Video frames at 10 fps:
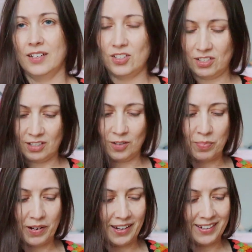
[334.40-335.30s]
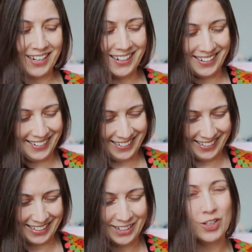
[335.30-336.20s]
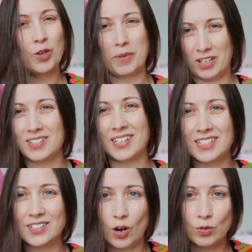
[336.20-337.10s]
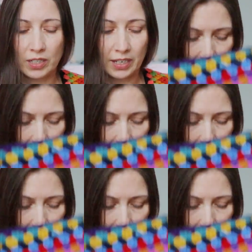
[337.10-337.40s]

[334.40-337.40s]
And just to complete the look, because it is cold in